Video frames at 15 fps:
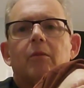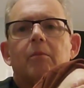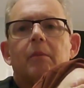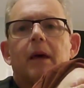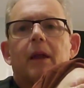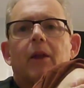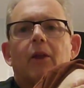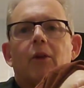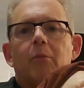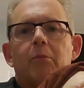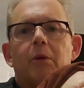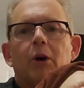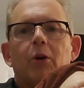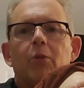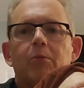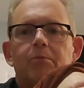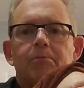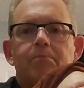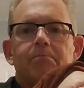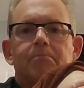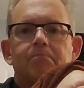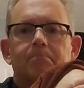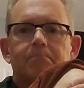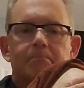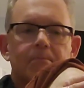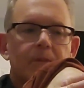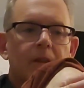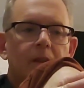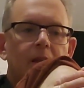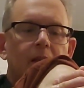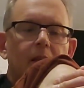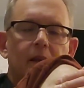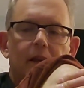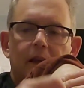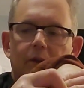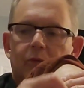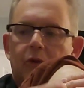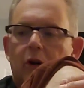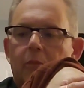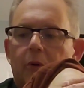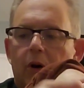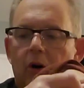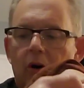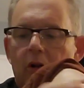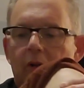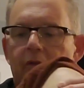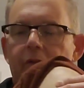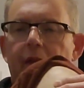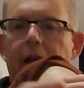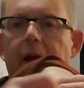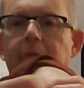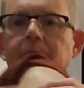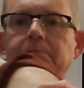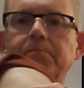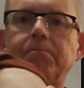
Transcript: metal on bone. Rub all of that.